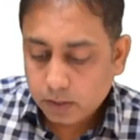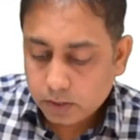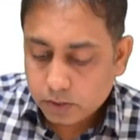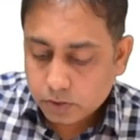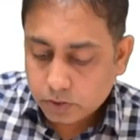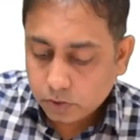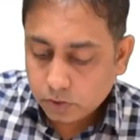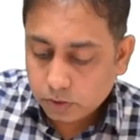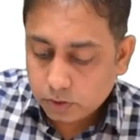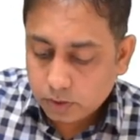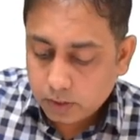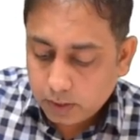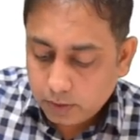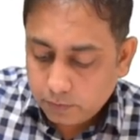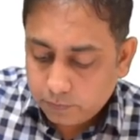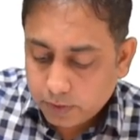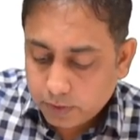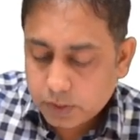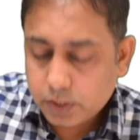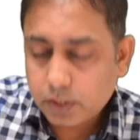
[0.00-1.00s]
So the
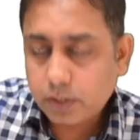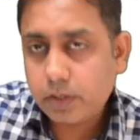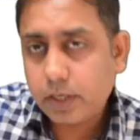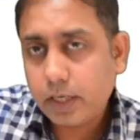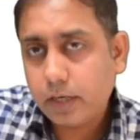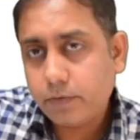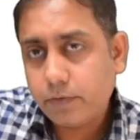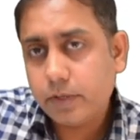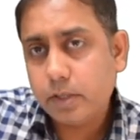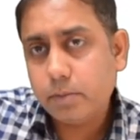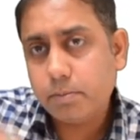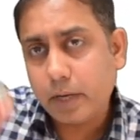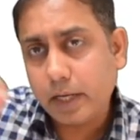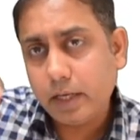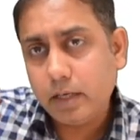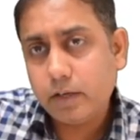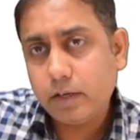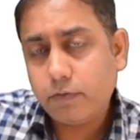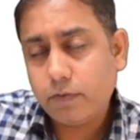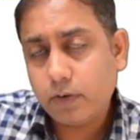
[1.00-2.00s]
infection rate with
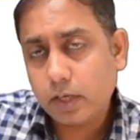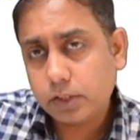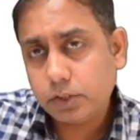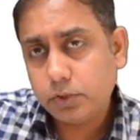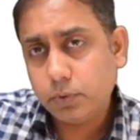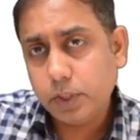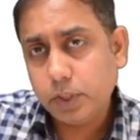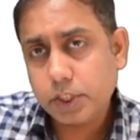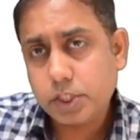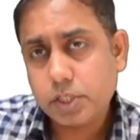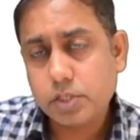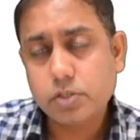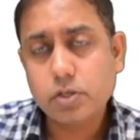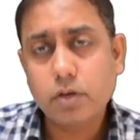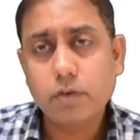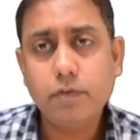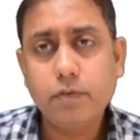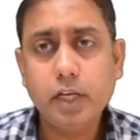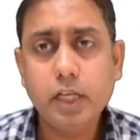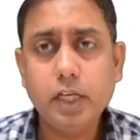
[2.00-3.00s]
minor fluctuations
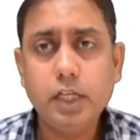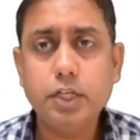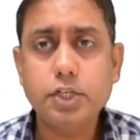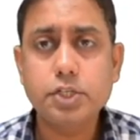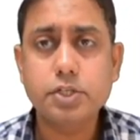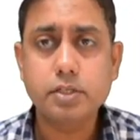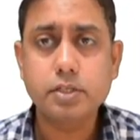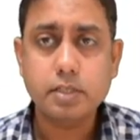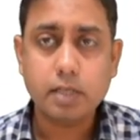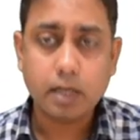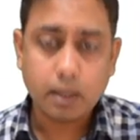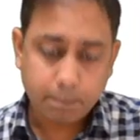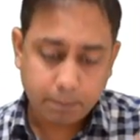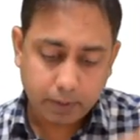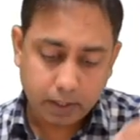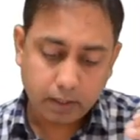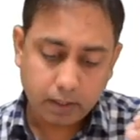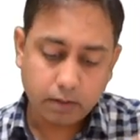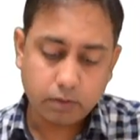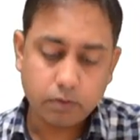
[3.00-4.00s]
or variations up
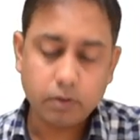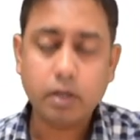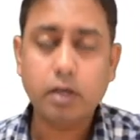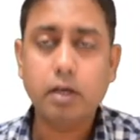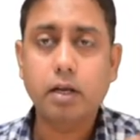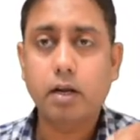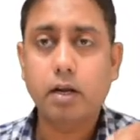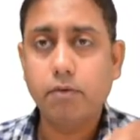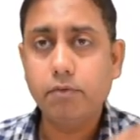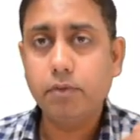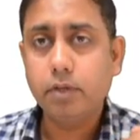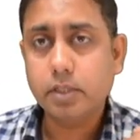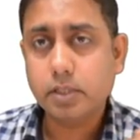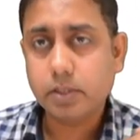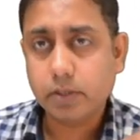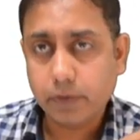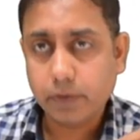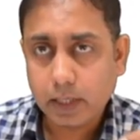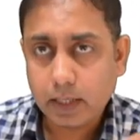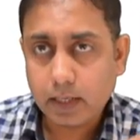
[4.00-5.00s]
and down around
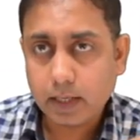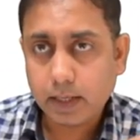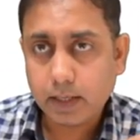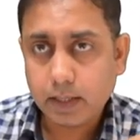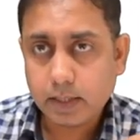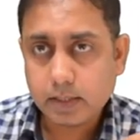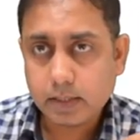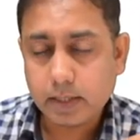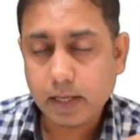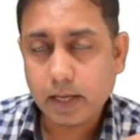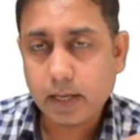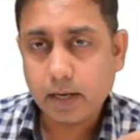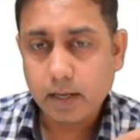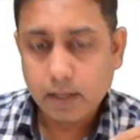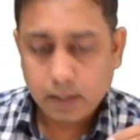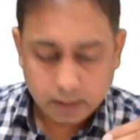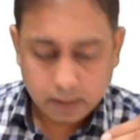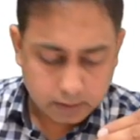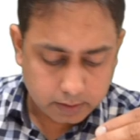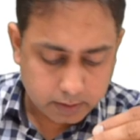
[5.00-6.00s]
this red line is there.
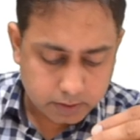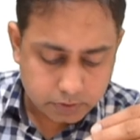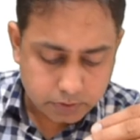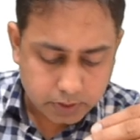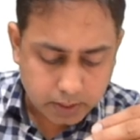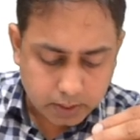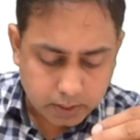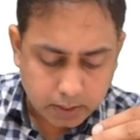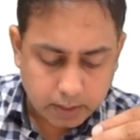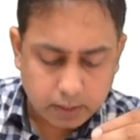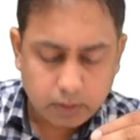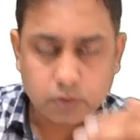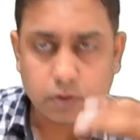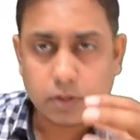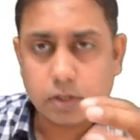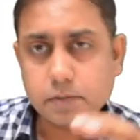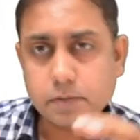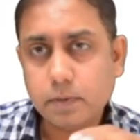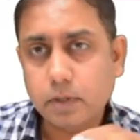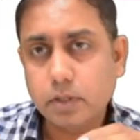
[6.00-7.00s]
This red line
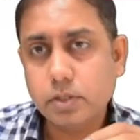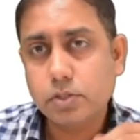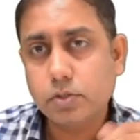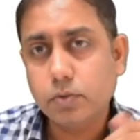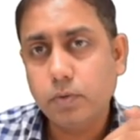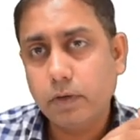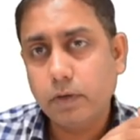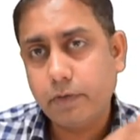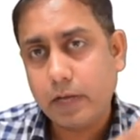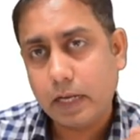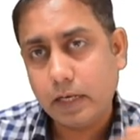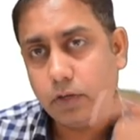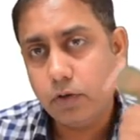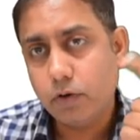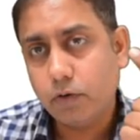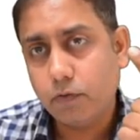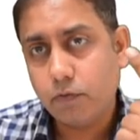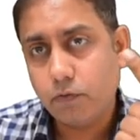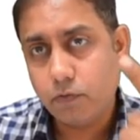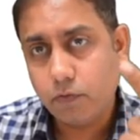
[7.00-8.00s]
corresponds to a
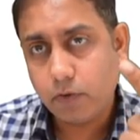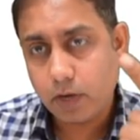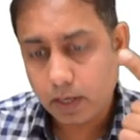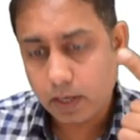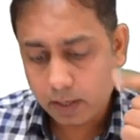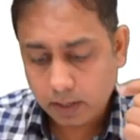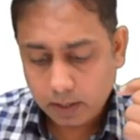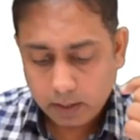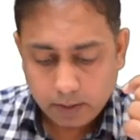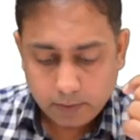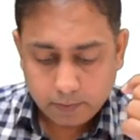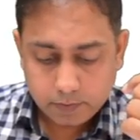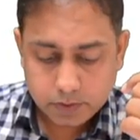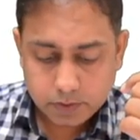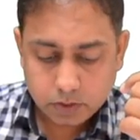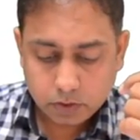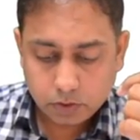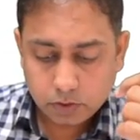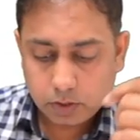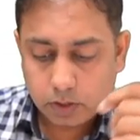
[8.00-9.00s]
value of 1.
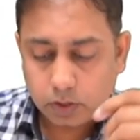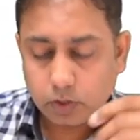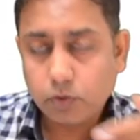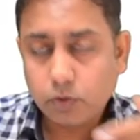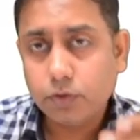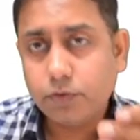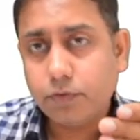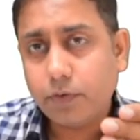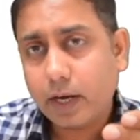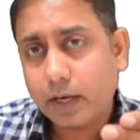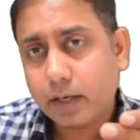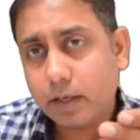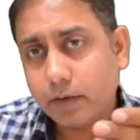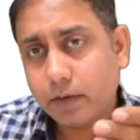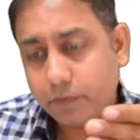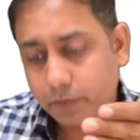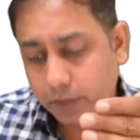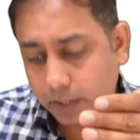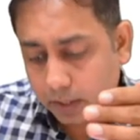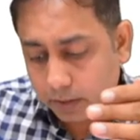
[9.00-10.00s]
So the growth factor,
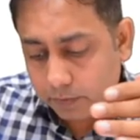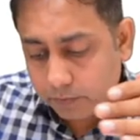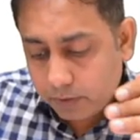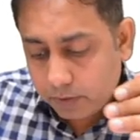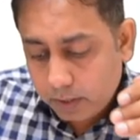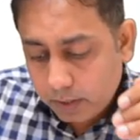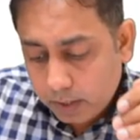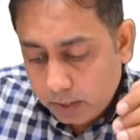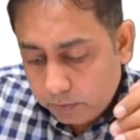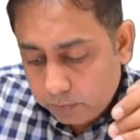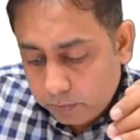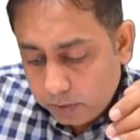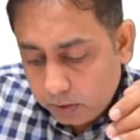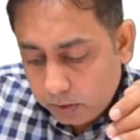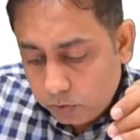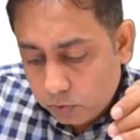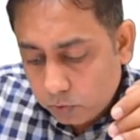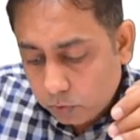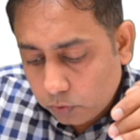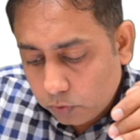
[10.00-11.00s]
whenever it will
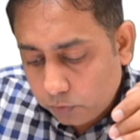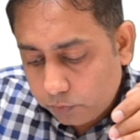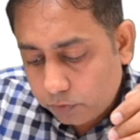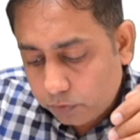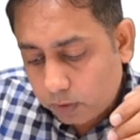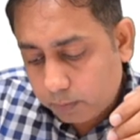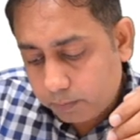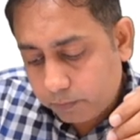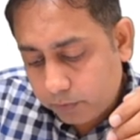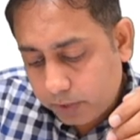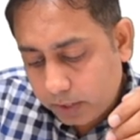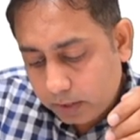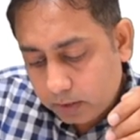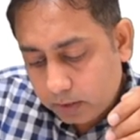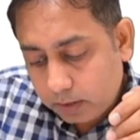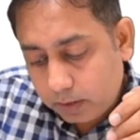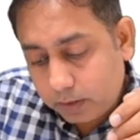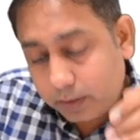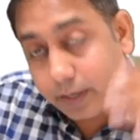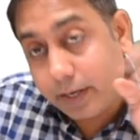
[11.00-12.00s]
go from, when
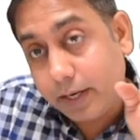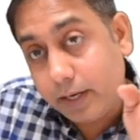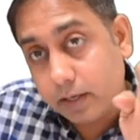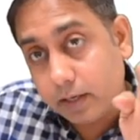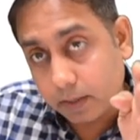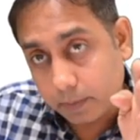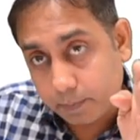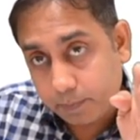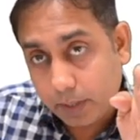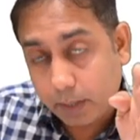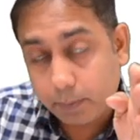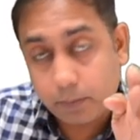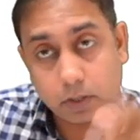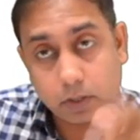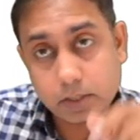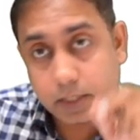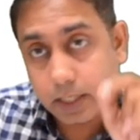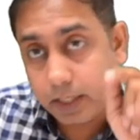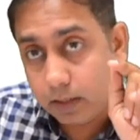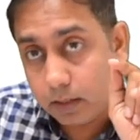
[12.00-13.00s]
the trend, I'm
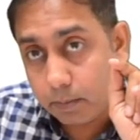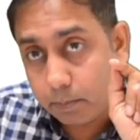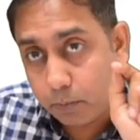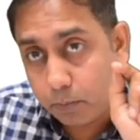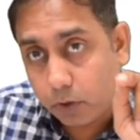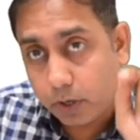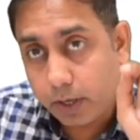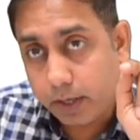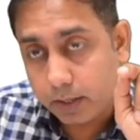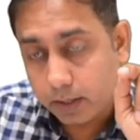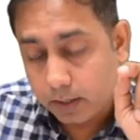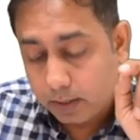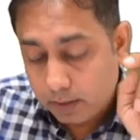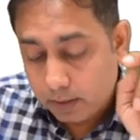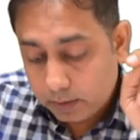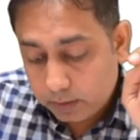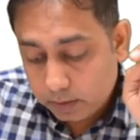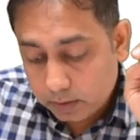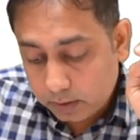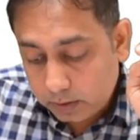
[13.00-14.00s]
not saying the point,
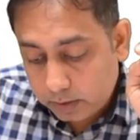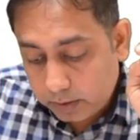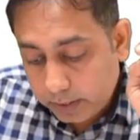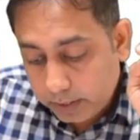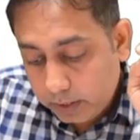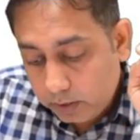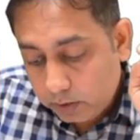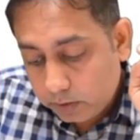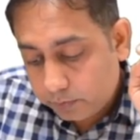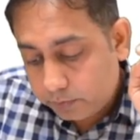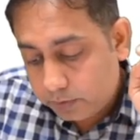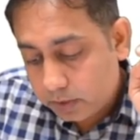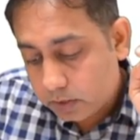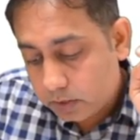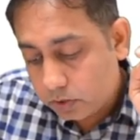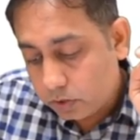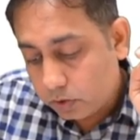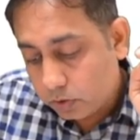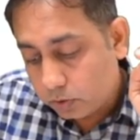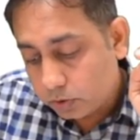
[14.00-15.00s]
the trend of this
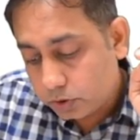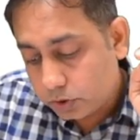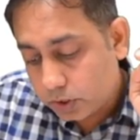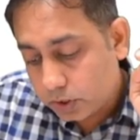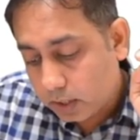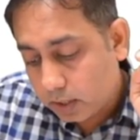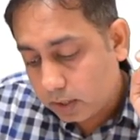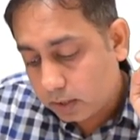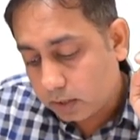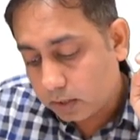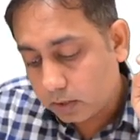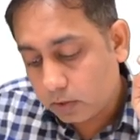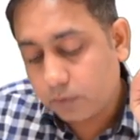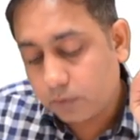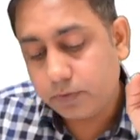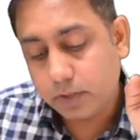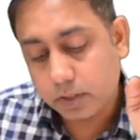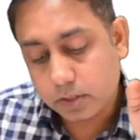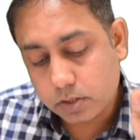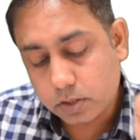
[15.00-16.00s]
growth chart, of
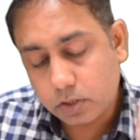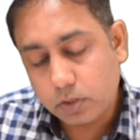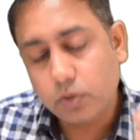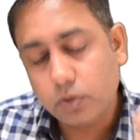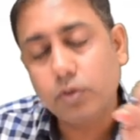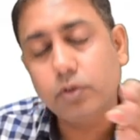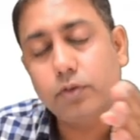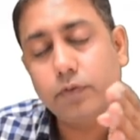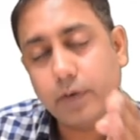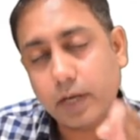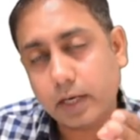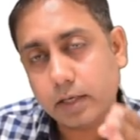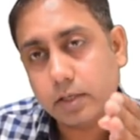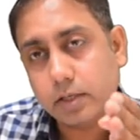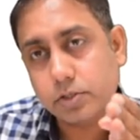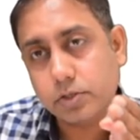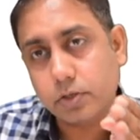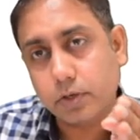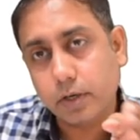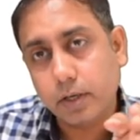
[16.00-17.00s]
this growth
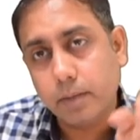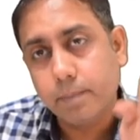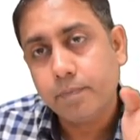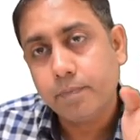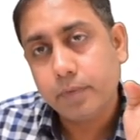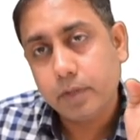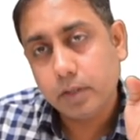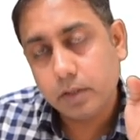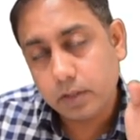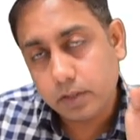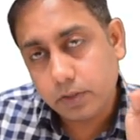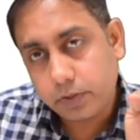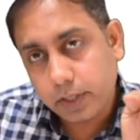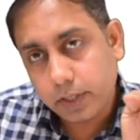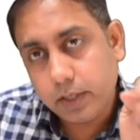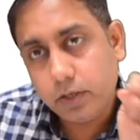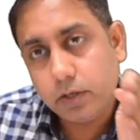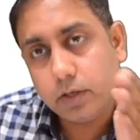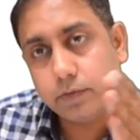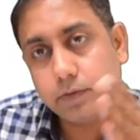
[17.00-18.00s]
factor, sorry, the
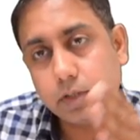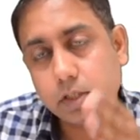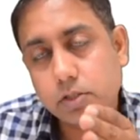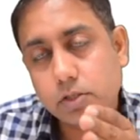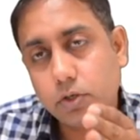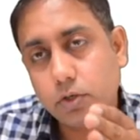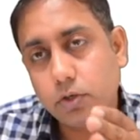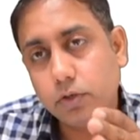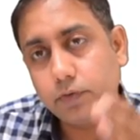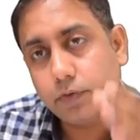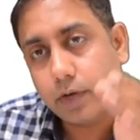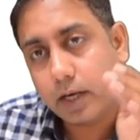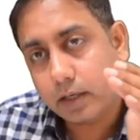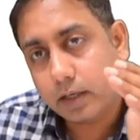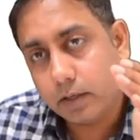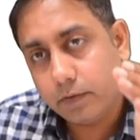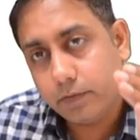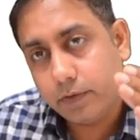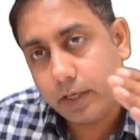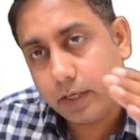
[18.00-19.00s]
trend of this growth
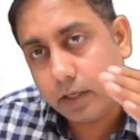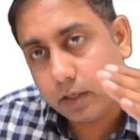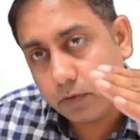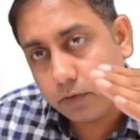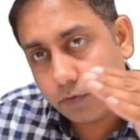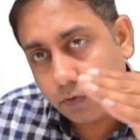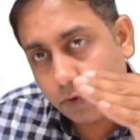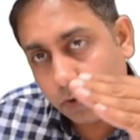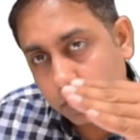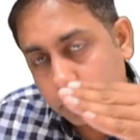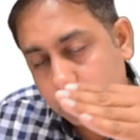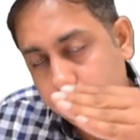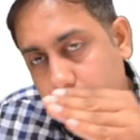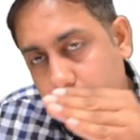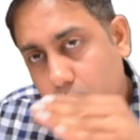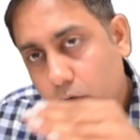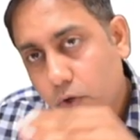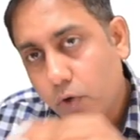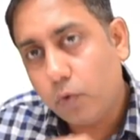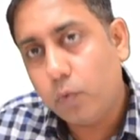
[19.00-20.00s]
factor, when it falls
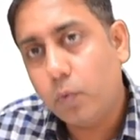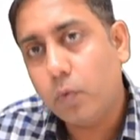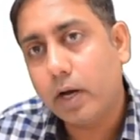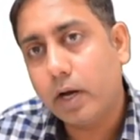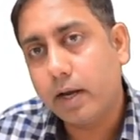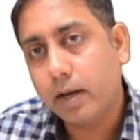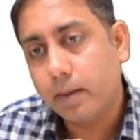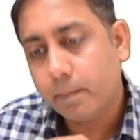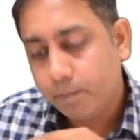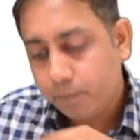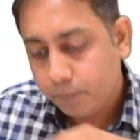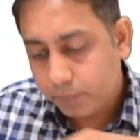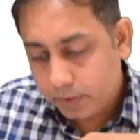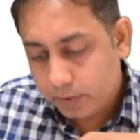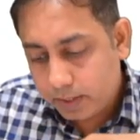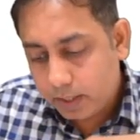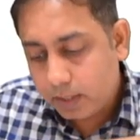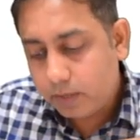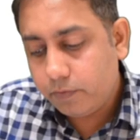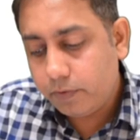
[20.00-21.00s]
below 1,
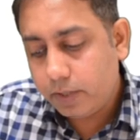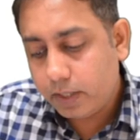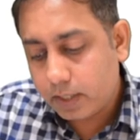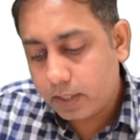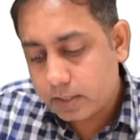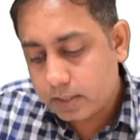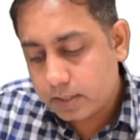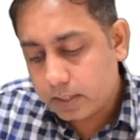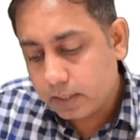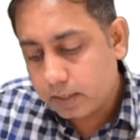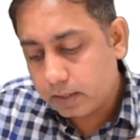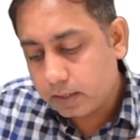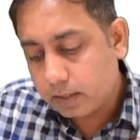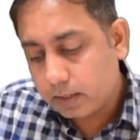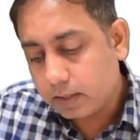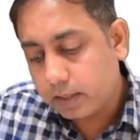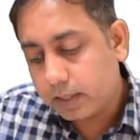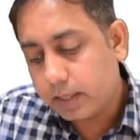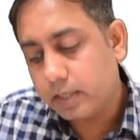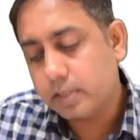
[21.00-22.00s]
then we can say that
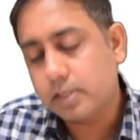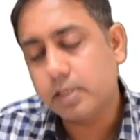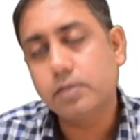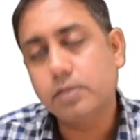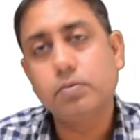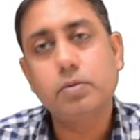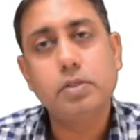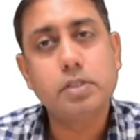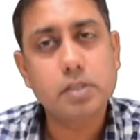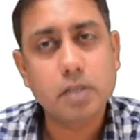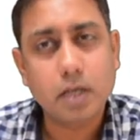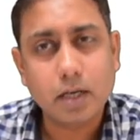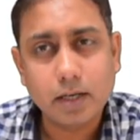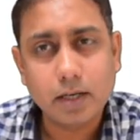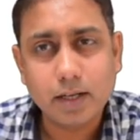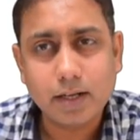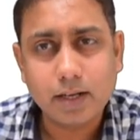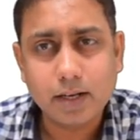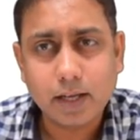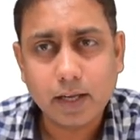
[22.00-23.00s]
the cases would start
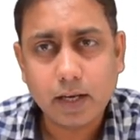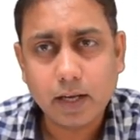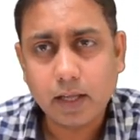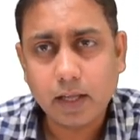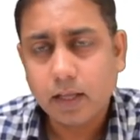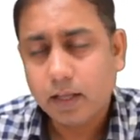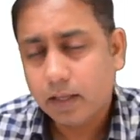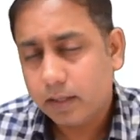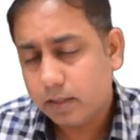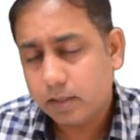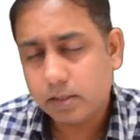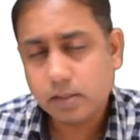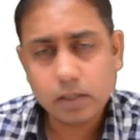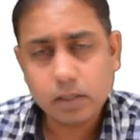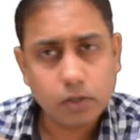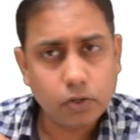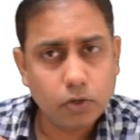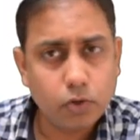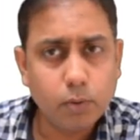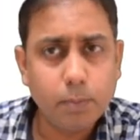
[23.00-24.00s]
declining. This is the
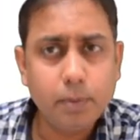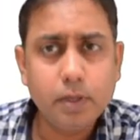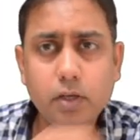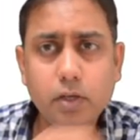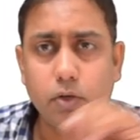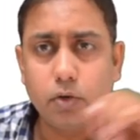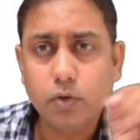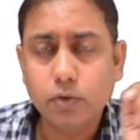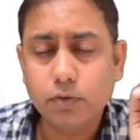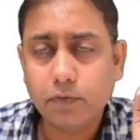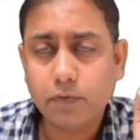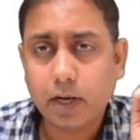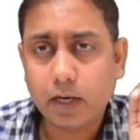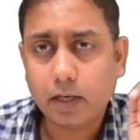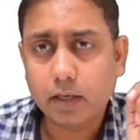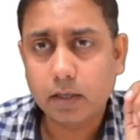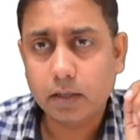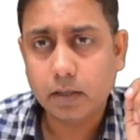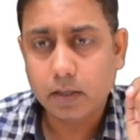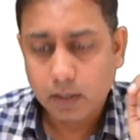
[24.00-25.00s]
global growth
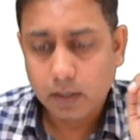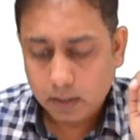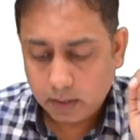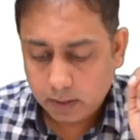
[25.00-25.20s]
factor.